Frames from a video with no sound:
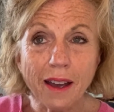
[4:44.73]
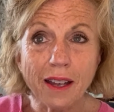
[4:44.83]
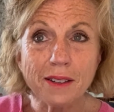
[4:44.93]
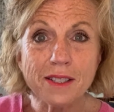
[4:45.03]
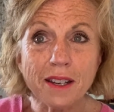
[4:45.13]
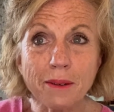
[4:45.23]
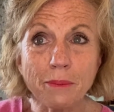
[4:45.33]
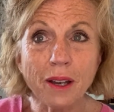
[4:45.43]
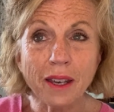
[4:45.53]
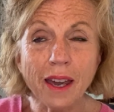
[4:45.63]
and
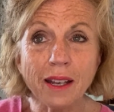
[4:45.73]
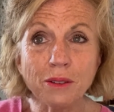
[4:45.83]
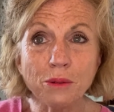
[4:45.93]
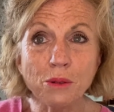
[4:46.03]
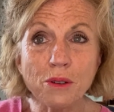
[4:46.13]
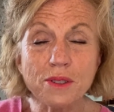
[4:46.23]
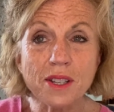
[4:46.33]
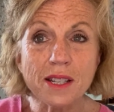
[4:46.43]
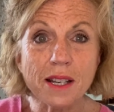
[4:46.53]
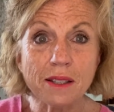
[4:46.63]
again, all those
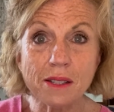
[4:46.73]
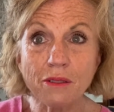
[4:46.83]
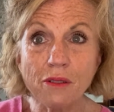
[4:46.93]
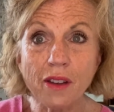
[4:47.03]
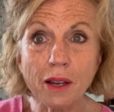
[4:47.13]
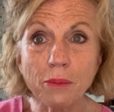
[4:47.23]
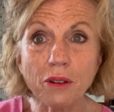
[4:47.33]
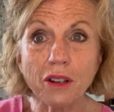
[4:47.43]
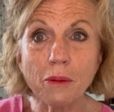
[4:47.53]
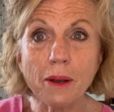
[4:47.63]
details are available
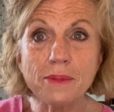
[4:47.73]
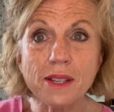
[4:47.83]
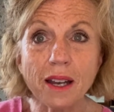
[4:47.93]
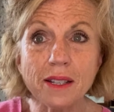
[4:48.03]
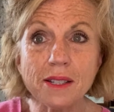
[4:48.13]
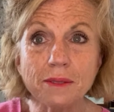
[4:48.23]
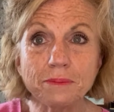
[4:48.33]
on our website.